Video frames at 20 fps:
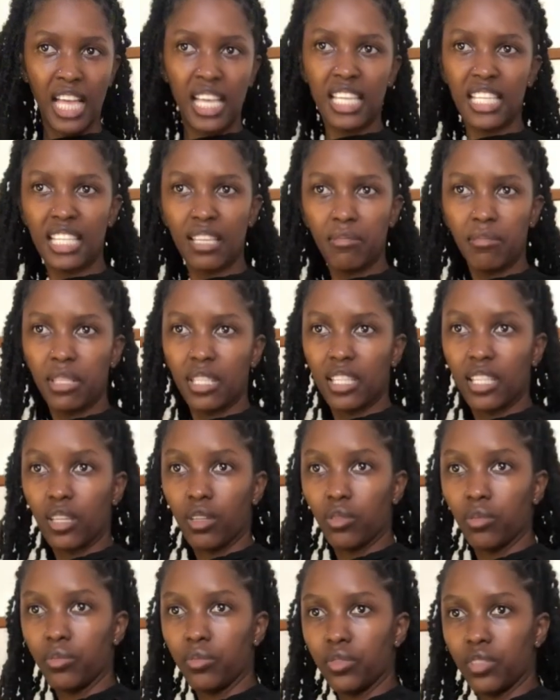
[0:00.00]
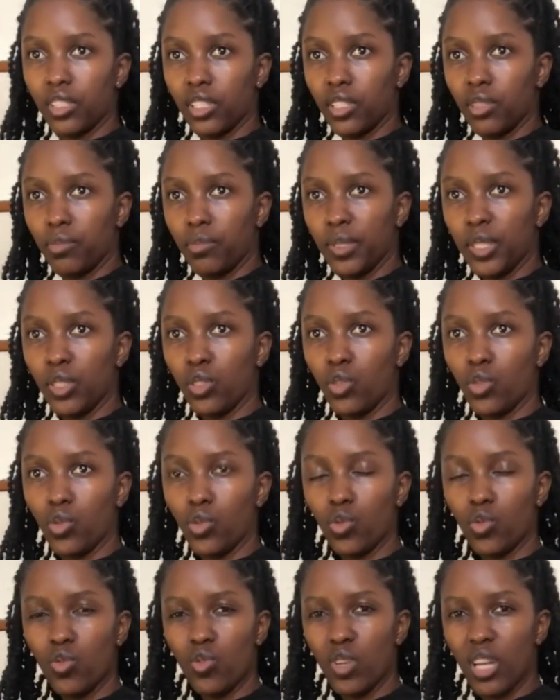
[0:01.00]
something that'll just be
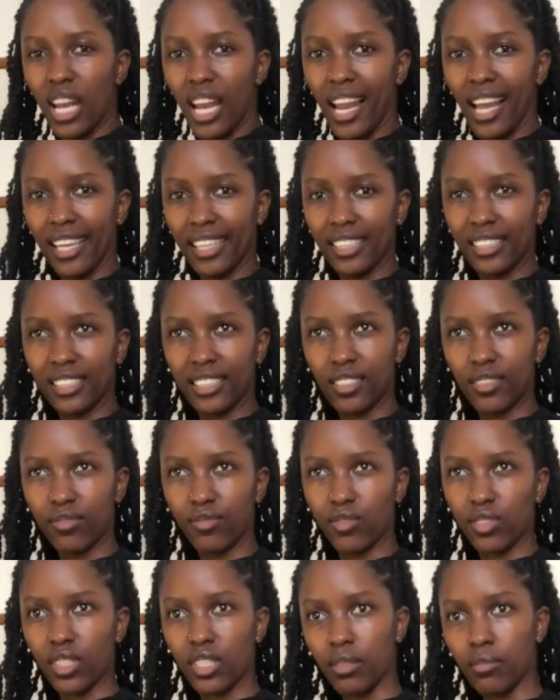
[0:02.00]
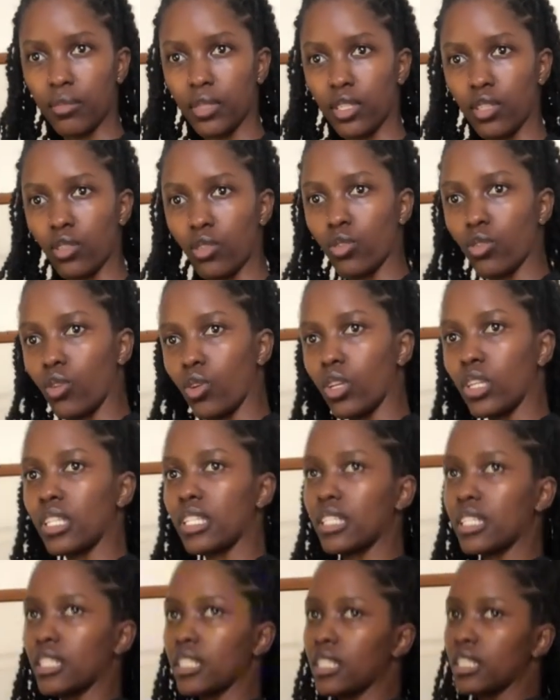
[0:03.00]
too light for somebody to
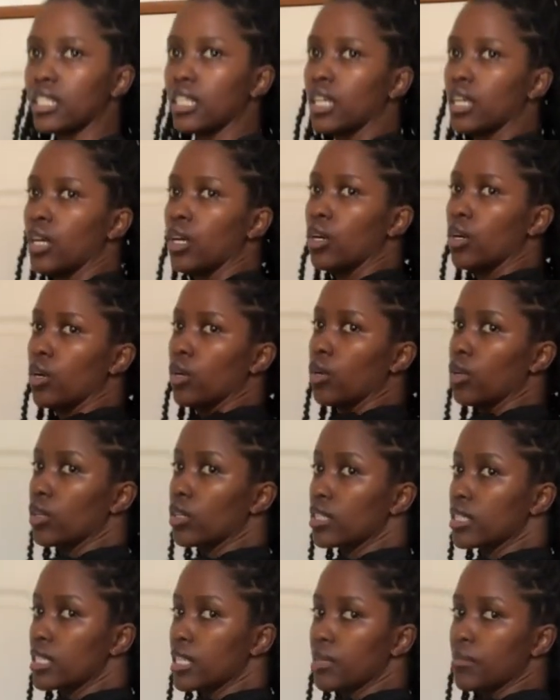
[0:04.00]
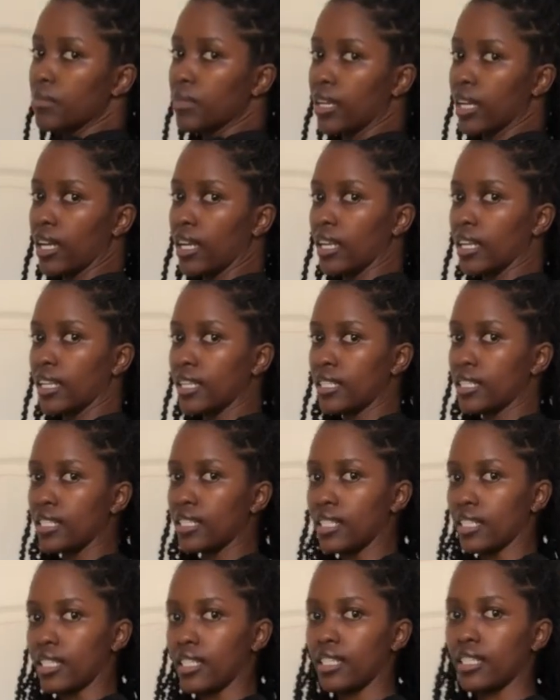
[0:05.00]
notice, or same color as
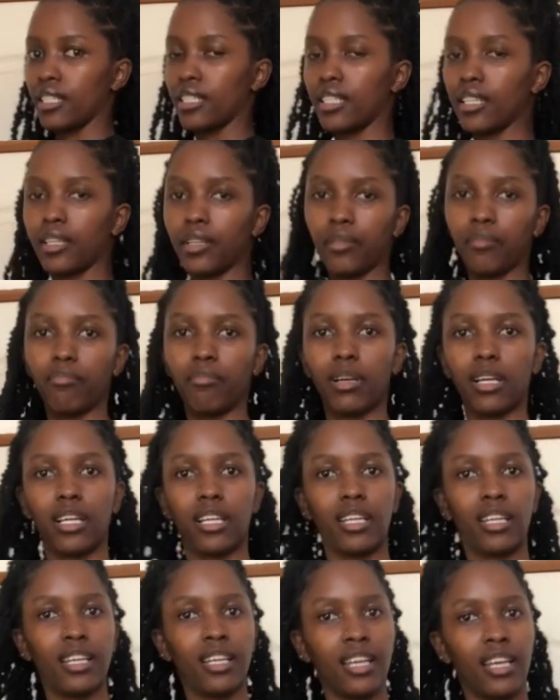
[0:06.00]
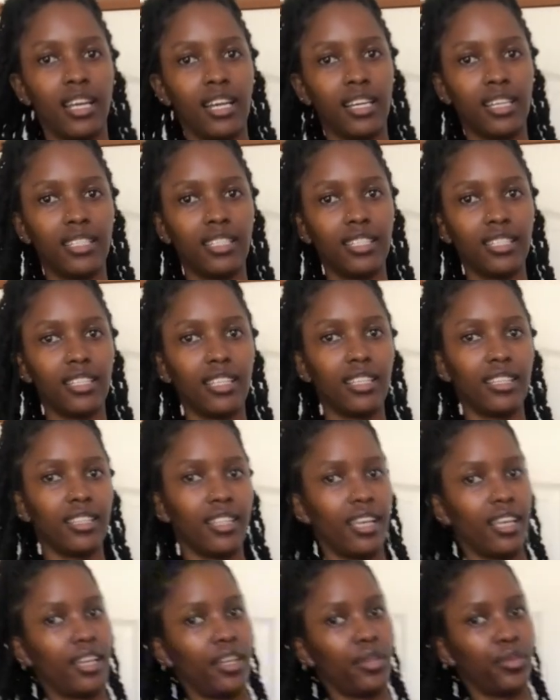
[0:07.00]
this. But other than
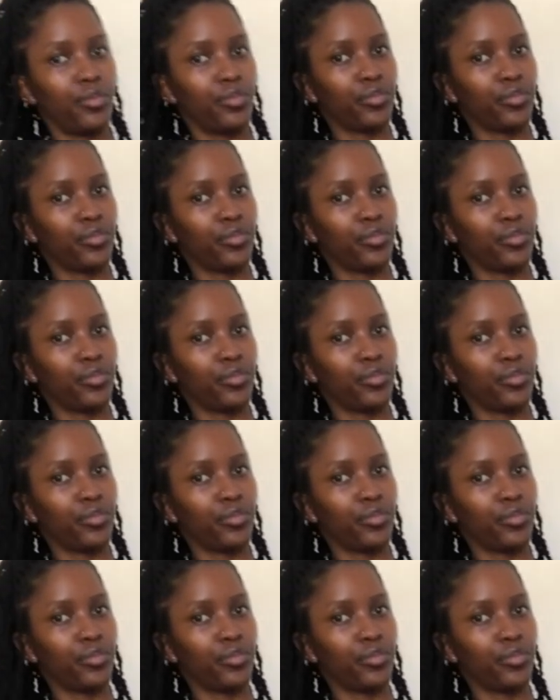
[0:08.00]
that,